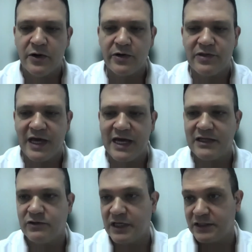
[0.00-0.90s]
Earth
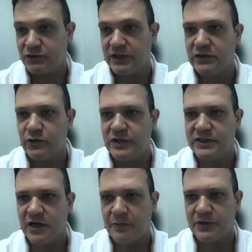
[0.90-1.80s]
Day 2022
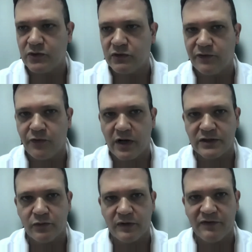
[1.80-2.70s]
is an opportunity for us
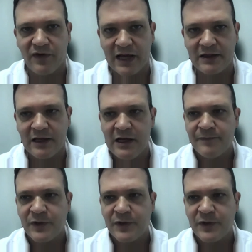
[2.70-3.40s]
to reflect